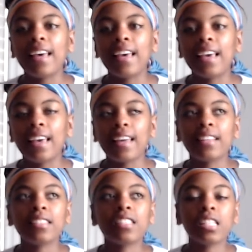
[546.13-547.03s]

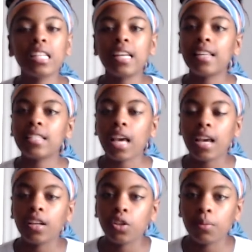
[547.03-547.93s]
And she is a
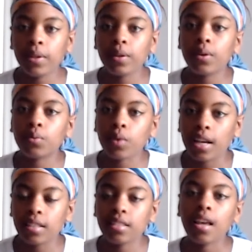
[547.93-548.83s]
human
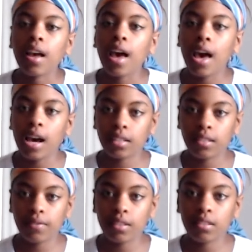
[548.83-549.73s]
rights
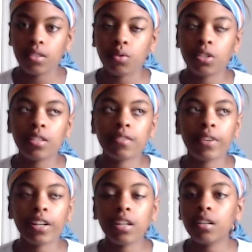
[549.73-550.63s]
activist. So she's
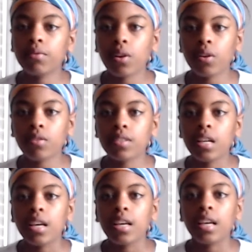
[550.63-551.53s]
very involved
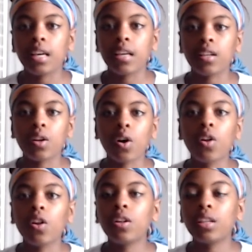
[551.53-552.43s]
in
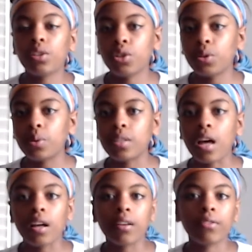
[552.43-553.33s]
all issues
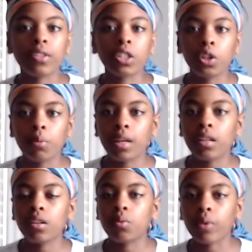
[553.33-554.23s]
of human
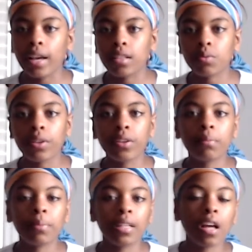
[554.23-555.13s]
rights, whether it
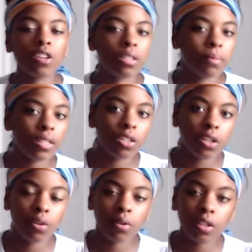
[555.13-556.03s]
be
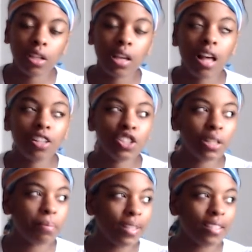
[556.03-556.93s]

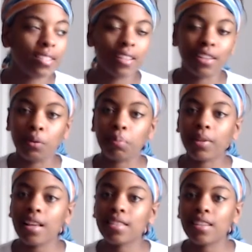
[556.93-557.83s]
LGBTQ
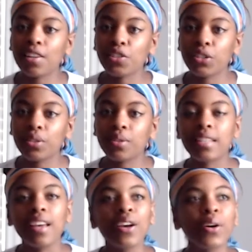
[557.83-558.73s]
plus issues
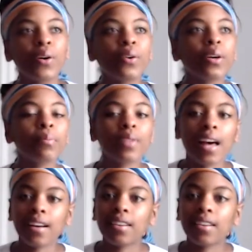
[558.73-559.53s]
or Black